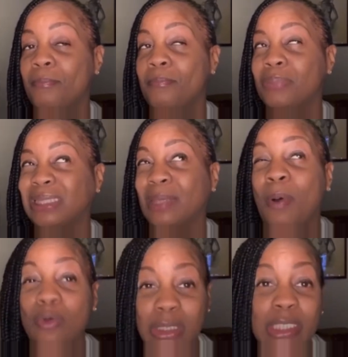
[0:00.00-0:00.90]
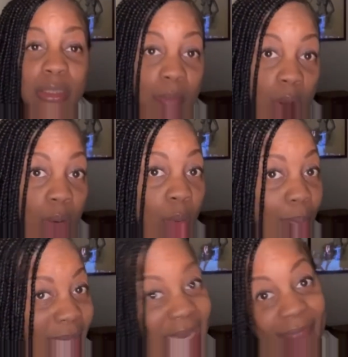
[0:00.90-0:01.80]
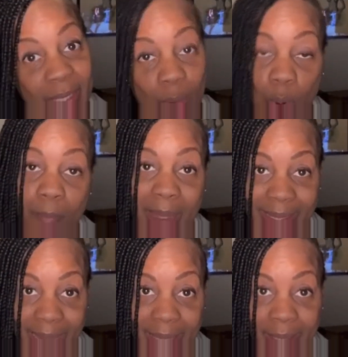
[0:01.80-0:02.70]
supposedly tomorrow evening on Monday.